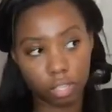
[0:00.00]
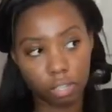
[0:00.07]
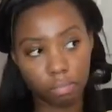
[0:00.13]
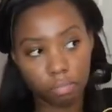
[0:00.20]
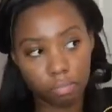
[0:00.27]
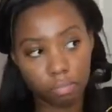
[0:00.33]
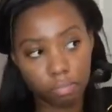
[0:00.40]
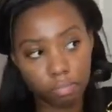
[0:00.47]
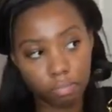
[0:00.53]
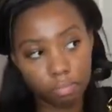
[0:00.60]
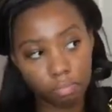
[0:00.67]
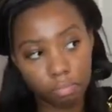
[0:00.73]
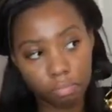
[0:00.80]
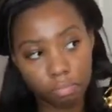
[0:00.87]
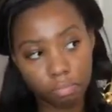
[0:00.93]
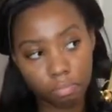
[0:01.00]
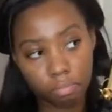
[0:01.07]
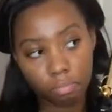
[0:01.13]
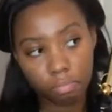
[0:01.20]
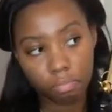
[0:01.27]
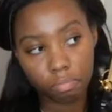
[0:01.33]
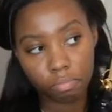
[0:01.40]
Okay, so I'm just going to
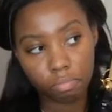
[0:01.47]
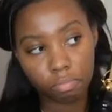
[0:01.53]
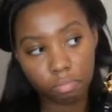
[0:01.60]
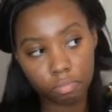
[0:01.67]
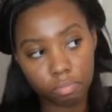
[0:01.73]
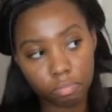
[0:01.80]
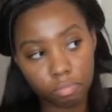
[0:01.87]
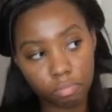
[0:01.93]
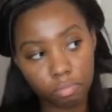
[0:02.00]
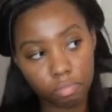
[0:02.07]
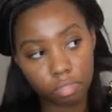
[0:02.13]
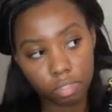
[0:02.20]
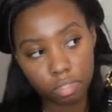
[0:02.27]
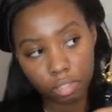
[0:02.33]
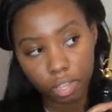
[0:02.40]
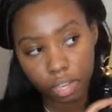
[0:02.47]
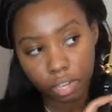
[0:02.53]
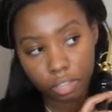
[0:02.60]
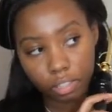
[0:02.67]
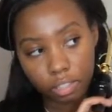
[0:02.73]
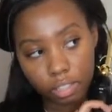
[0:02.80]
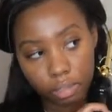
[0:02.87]
take the curling iron, I'm going to
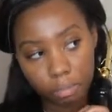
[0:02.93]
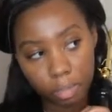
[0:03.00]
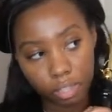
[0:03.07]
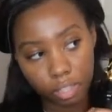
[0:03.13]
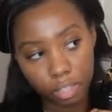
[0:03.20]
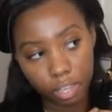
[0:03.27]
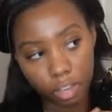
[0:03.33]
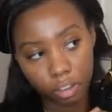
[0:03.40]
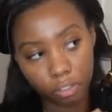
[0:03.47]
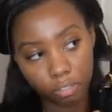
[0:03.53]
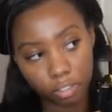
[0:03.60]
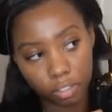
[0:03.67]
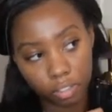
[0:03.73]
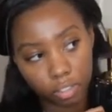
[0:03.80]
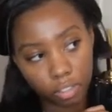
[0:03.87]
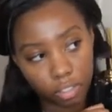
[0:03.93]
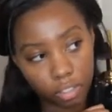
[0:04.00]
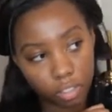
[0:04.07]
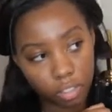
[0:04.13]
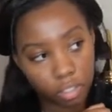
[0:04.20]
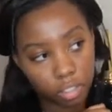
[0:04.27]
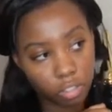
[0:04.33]
straighten it just like I did with the
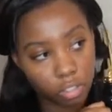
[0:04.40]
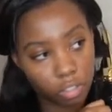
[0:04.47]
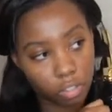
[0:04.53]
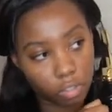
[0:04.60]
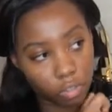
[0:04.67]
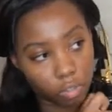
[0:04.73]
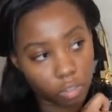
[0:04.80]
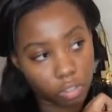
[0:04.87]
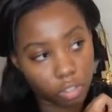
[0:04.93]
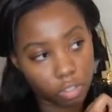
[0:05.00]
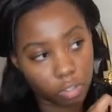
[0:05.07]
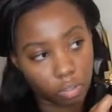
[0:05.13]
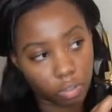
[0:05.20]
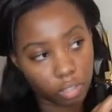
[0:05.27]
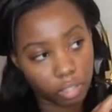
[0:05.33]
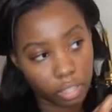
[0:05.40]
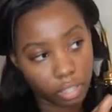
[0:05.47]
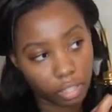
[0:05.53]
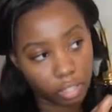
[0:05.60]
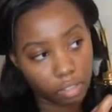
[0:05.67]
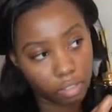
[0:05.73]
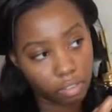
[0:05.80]
flat iron, and then I'm going to
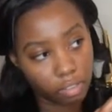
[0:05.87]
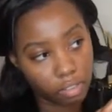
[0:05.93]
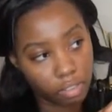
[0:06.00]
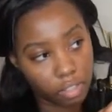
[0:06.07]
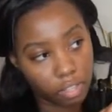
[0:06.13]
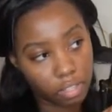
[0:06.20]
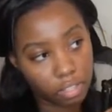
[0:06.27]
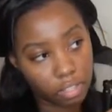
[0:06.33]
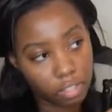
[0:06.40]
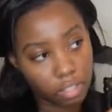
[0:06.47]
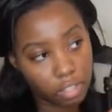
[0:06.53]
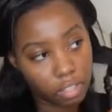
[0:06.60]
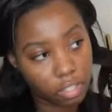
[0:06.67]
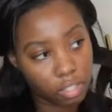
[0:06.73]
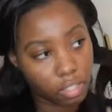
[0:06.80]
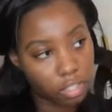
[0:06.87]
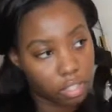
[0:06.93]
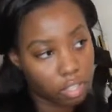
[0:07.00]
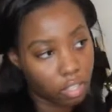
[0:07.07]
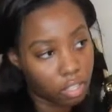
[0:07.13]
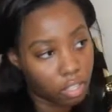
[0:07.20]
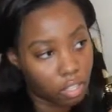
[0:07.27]
start to twist the curling
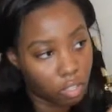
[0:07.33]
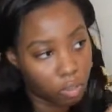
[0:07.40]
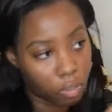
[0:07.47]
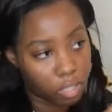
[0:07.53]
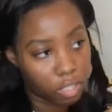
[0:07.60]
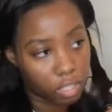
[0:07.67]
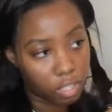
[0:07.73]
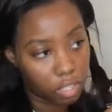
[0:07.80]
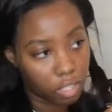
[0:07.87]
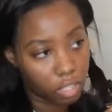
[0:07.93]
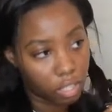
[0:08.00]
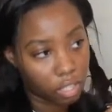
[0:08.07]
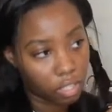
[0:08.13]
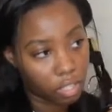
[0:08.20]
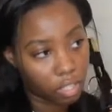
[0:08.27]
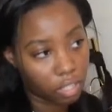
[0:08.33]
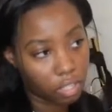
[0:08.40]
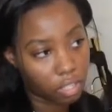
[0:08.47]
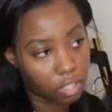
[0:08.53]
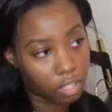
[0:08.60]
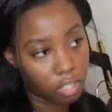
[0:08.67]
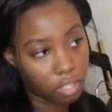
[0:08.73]
iron
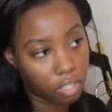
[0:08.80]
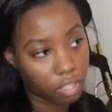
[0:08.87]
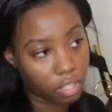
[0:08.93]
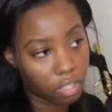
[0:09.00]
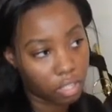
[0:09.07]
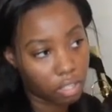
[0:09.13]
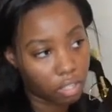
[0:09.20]
and